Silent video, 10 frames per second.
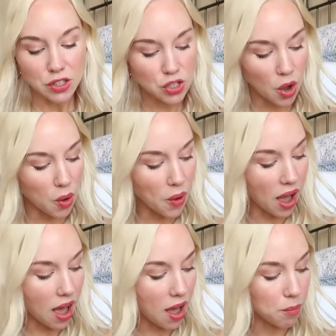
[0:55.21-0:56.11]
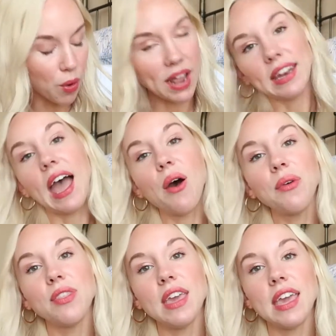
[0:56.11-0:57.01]
So um, right
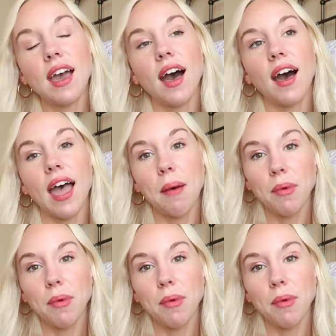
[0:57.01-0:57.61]
now the uh,